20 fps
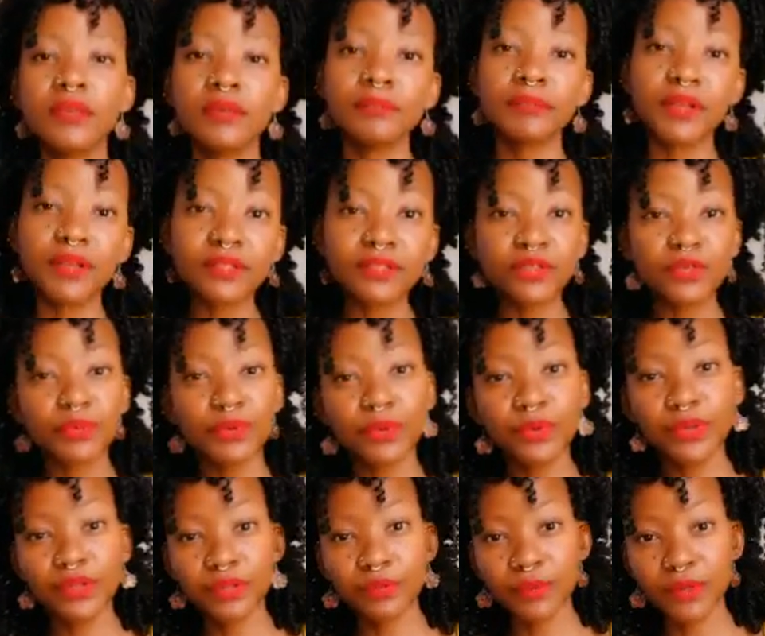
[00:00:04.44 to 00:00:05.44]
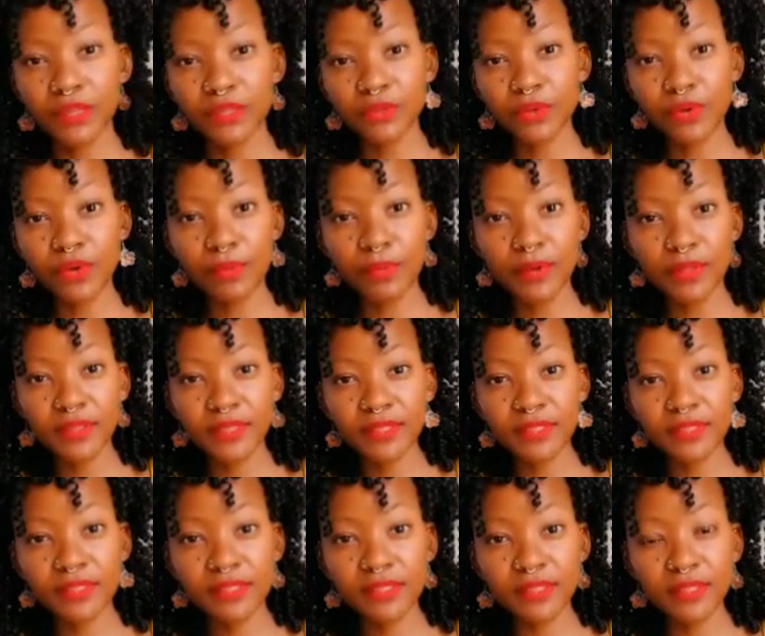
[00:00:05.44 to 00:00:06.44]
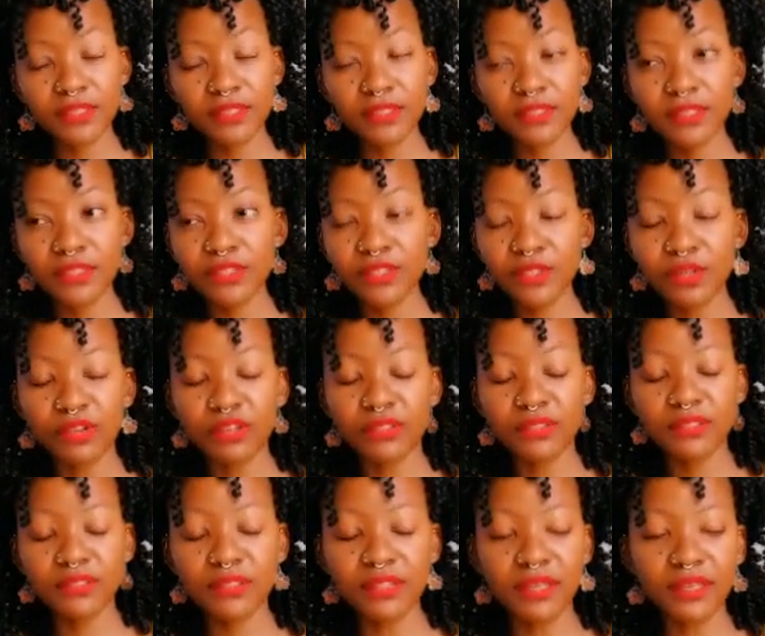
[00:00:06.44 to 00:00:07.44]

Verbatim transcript: My heart's so broken. When I talk about this, it, it just hurts.